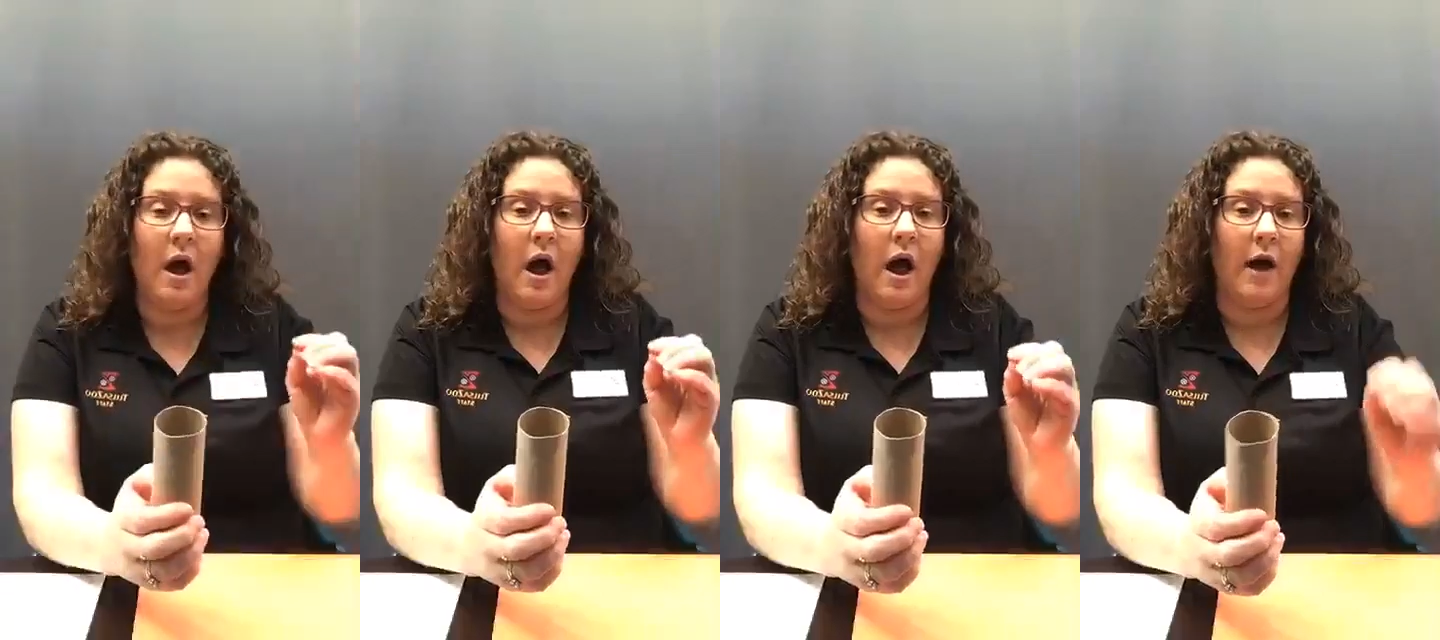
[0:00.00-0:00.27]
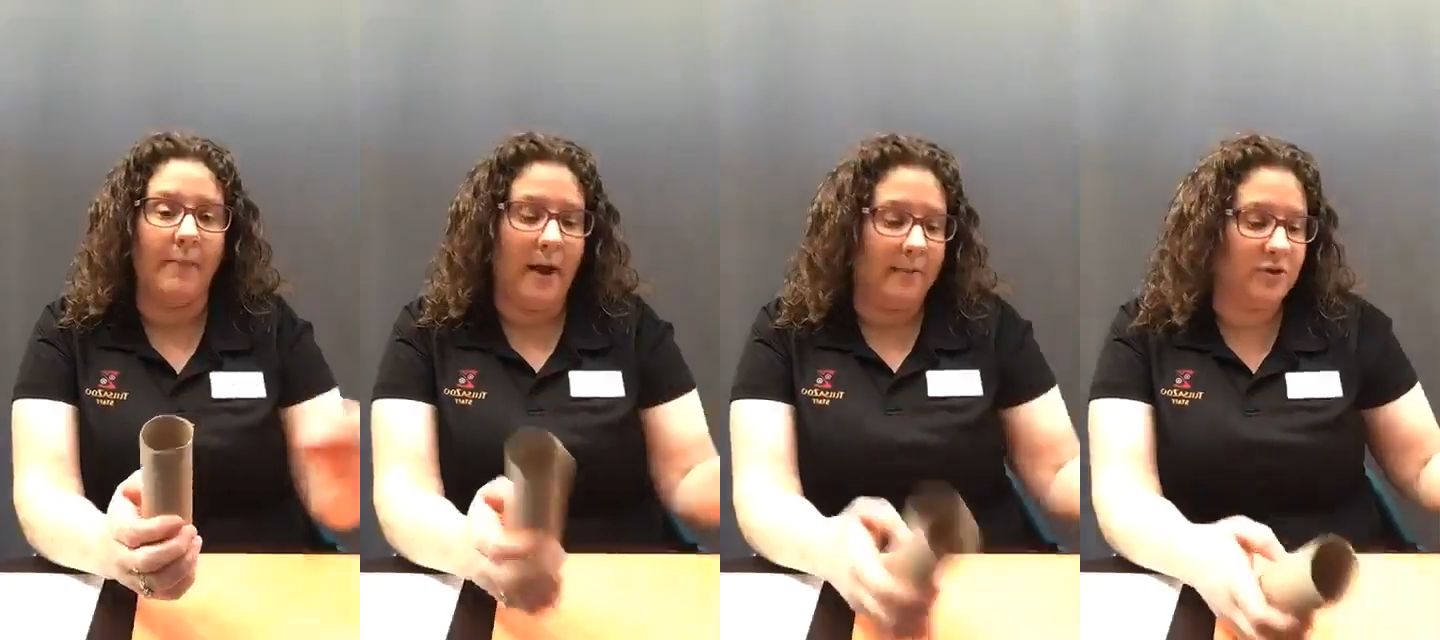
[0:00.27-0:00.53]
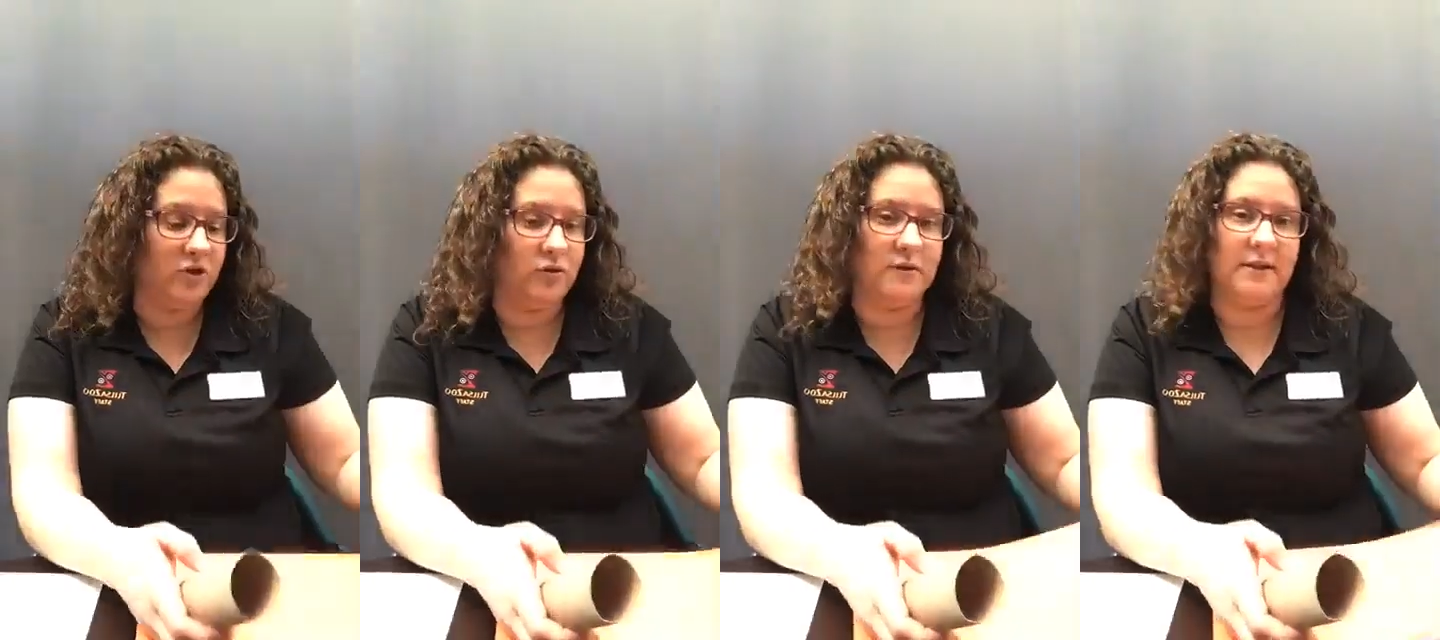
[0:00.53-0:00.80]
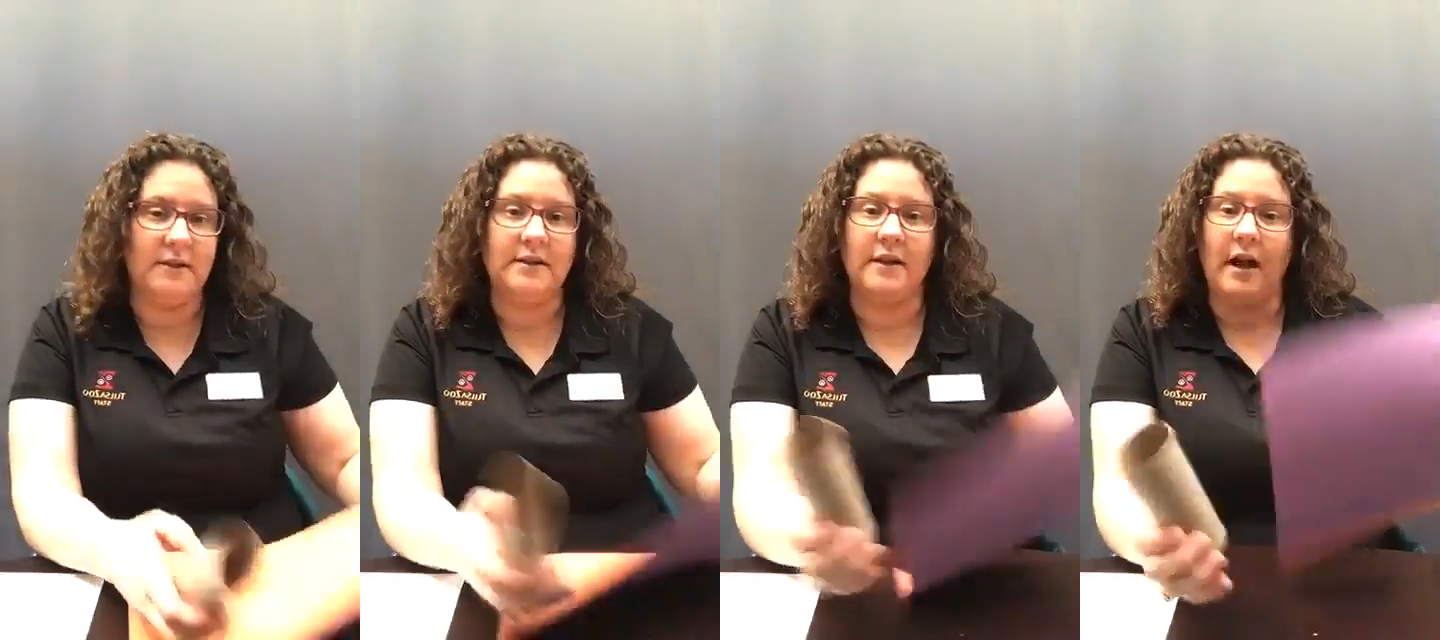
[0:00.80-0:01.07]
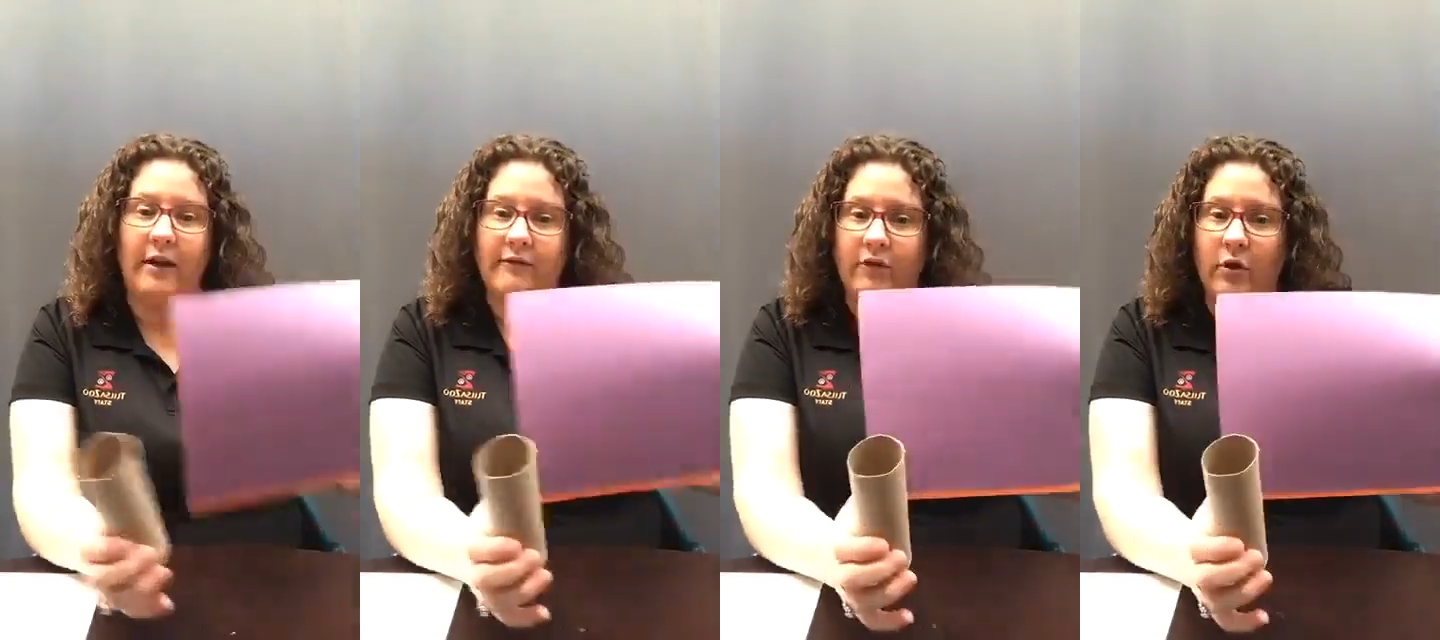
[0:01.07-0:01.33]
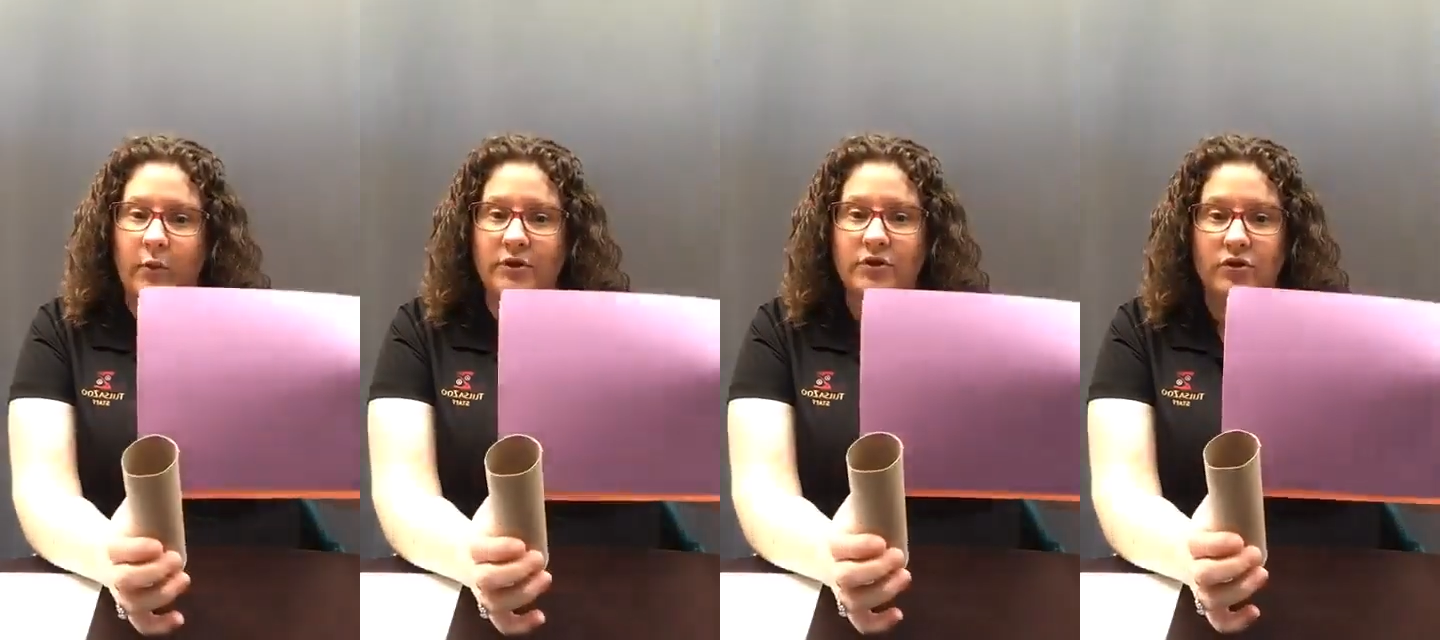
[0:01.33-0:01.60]
I'm choosing to cover
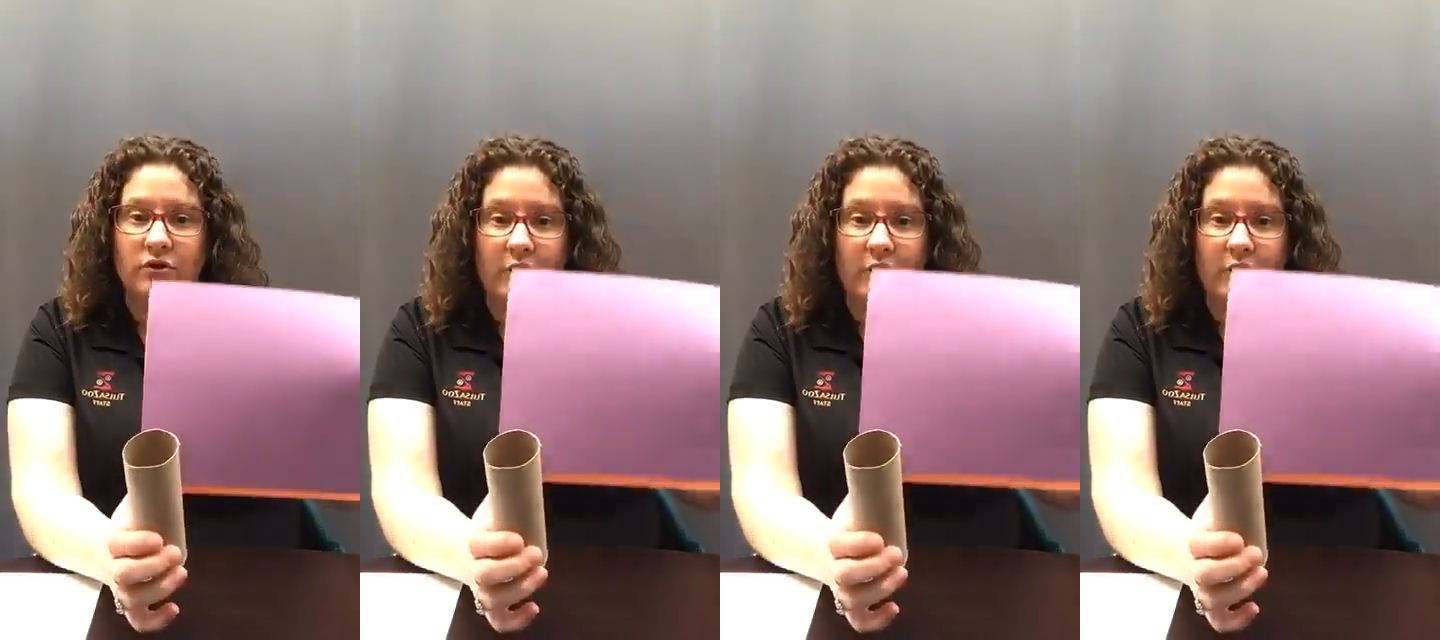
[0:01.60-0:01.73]
it with